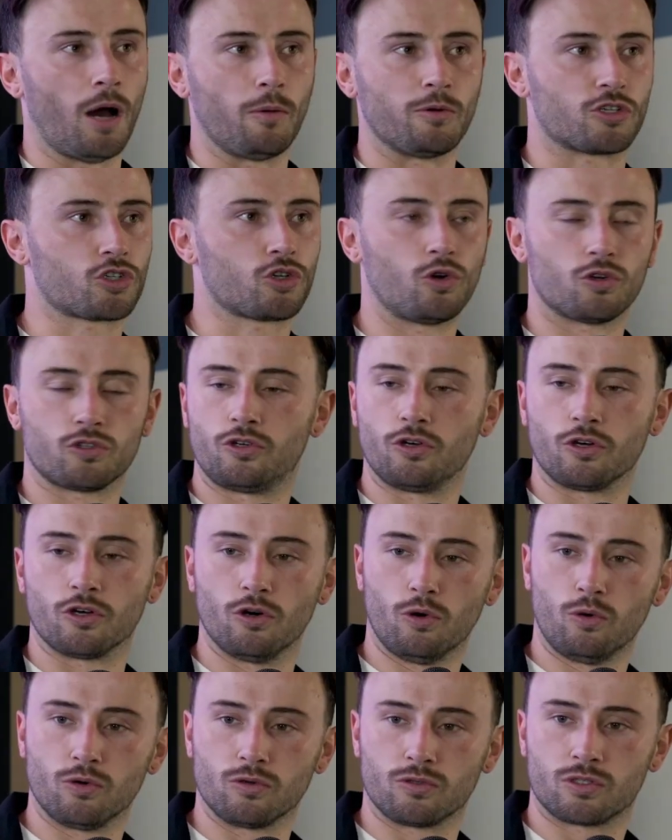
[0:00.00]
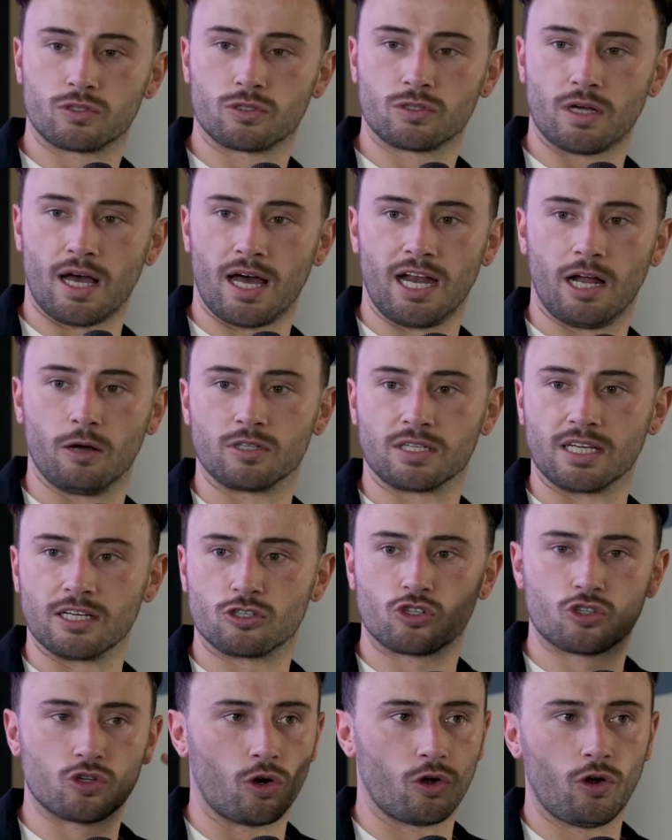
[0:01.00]
I would score 2 goals and I would get
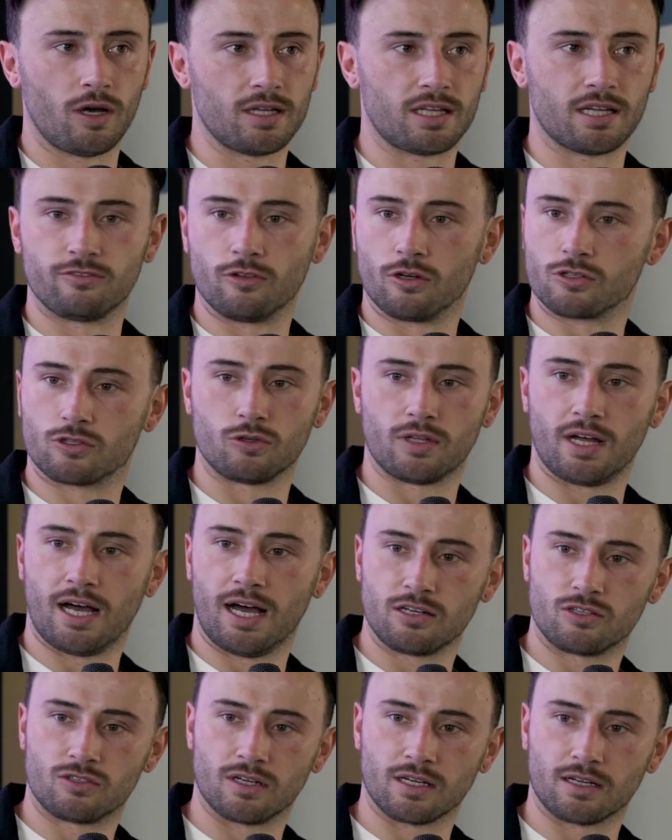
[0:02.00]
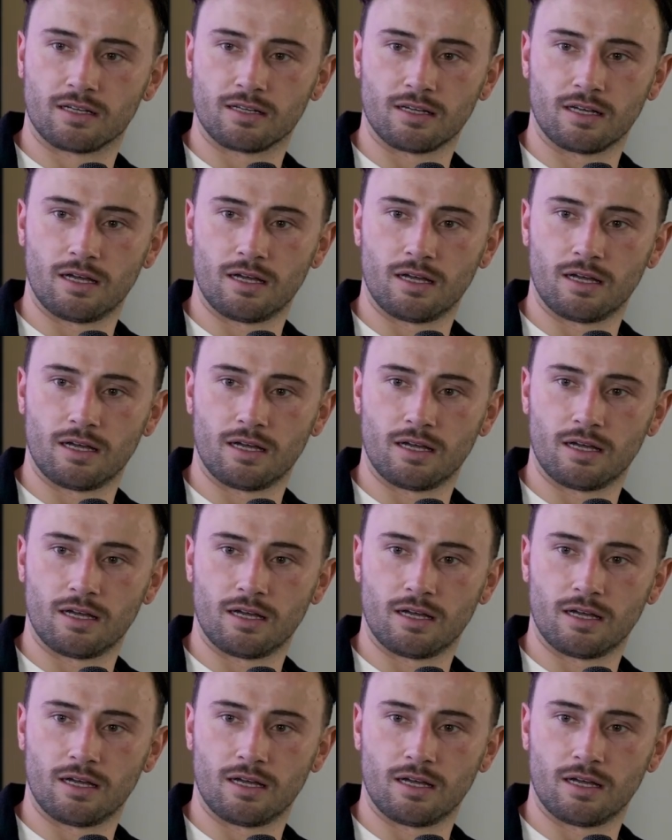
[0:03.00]
so annoyed I've not scored a hat-trick.